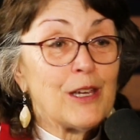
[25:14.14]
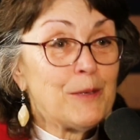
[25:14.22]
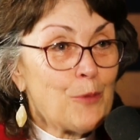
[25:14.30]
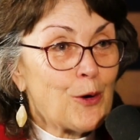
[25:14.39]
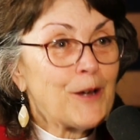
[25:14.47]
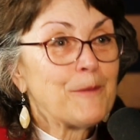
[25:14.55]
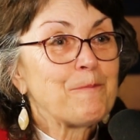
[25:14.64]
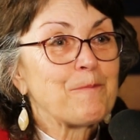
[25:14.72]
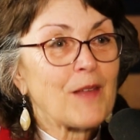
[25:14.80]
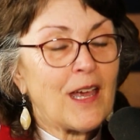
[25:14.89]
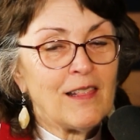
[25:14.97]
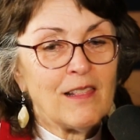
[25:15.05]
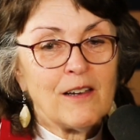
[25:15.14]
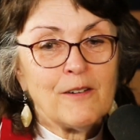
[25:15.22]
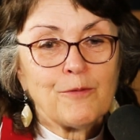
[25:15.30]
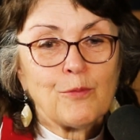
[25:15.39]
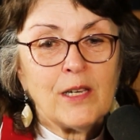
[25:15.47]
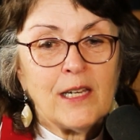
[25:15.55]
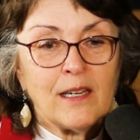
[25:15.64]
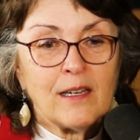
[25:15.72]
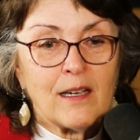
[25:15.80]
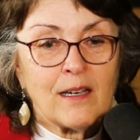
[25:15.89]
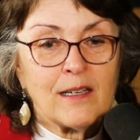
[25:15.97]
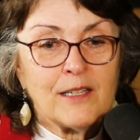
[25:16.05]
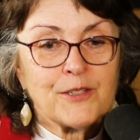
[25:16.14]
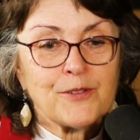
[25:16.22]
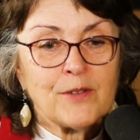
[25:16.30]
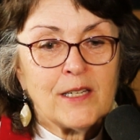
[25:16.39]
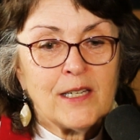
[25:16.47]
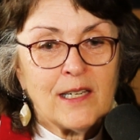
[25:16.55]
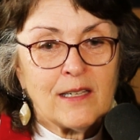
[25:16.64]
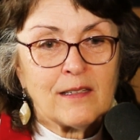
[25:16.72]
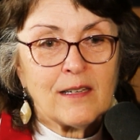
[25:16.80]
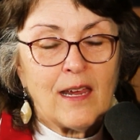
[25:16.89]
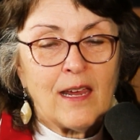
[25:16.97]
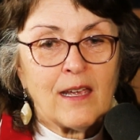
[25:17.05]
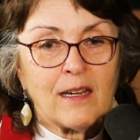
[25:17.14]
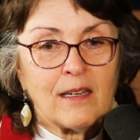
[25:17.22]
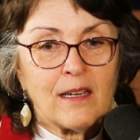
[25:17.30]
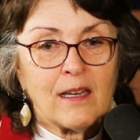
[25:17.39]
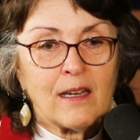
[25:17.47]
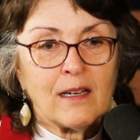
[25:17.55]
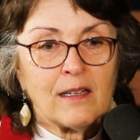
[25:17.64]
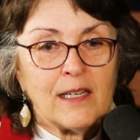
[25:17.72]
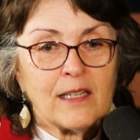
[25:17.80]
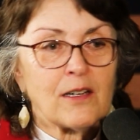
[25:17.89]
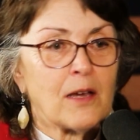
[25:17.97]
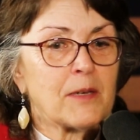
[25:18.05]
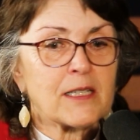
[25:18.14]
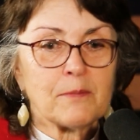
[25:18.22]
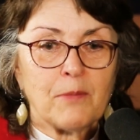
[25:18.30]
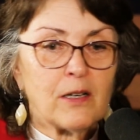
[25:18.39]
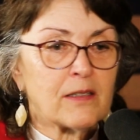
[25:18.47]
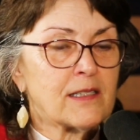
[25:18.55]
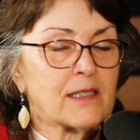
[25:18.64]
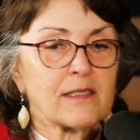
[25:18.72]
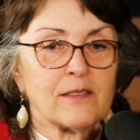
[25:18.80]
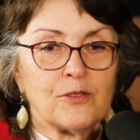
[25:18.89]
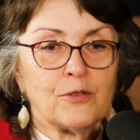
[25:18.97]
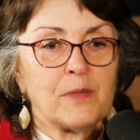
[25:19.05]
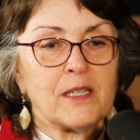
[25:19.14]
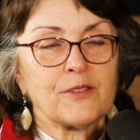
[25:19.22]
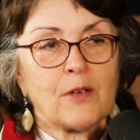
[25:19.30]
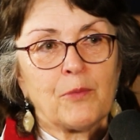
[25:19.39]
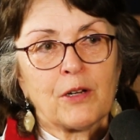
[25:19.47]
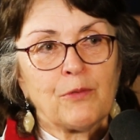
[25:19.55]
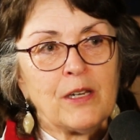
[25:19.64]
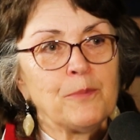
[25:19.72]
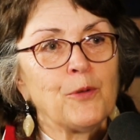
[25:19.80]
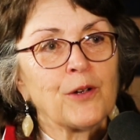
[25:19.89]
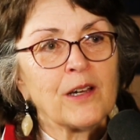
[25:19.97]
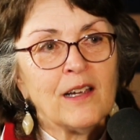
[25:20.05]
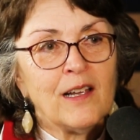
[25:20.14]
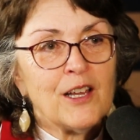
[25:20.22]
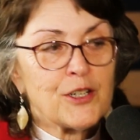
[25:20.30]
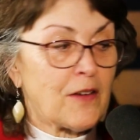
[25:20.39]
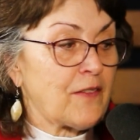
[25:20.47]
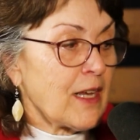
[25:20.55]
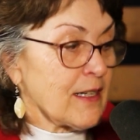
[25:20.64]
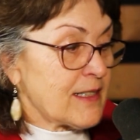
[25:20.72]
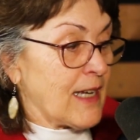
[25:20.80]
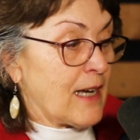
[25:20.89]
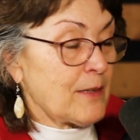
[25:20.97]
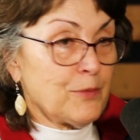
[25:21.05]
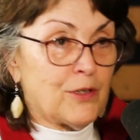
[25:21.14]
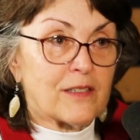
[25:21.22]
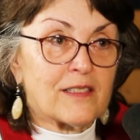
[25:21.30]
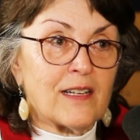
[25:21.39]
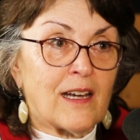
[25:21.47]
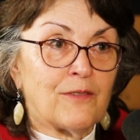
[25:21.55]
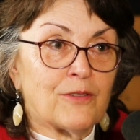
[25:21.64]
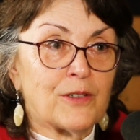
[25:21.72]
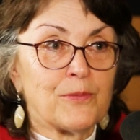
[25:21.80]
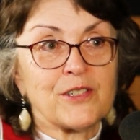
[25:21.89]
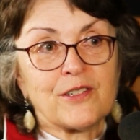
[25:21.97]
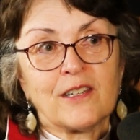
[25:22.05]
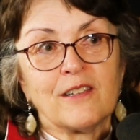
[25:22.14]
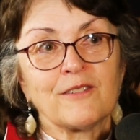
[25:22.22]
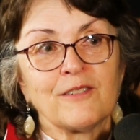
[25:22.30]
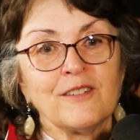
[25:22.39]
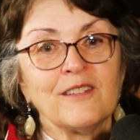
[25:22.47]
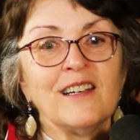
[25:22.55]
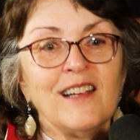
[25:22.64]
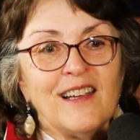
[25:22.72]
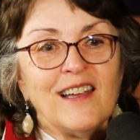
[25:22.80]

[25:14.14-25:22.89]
Read more. I love reading history and economics and politics and the whole bit, so I want to read more. So I've got a stack of books that I really wish to get through.